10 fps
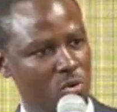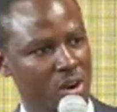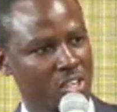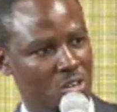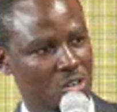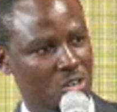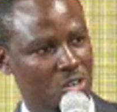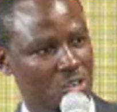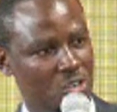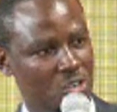anyone is
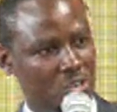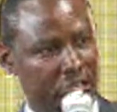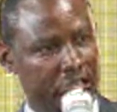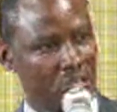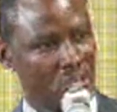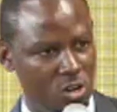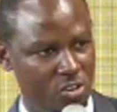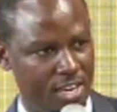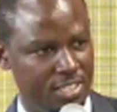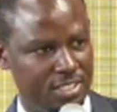upon to sign a
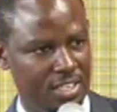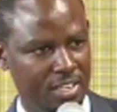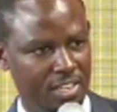contract,